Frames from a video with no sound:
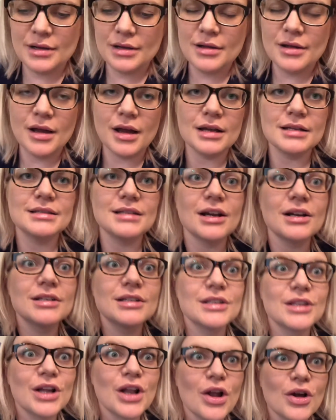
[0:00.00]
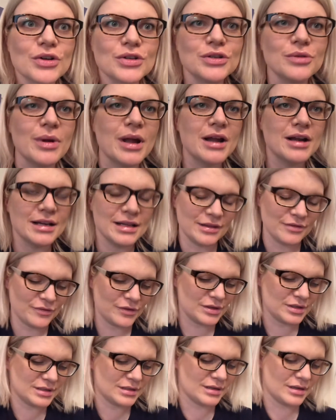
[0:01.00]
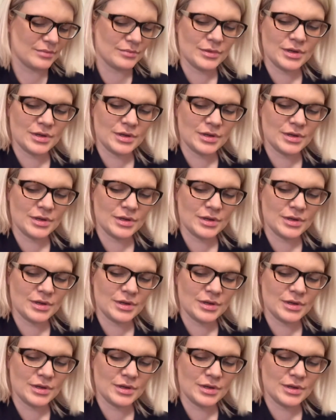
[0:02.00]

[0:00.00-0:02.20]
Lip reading: I started the clock too early the first time.